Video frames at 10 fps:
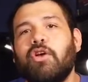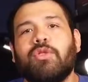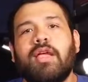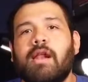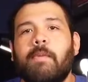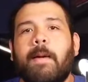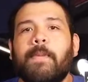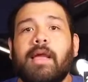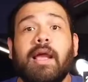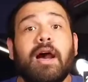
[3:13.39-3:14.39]
thinking about
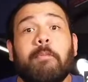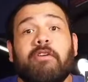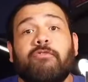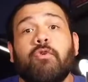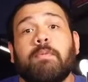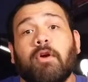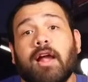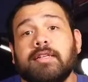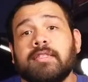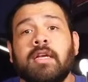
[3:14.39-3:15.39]
picking up at full
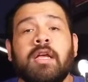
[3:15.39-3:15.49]
price.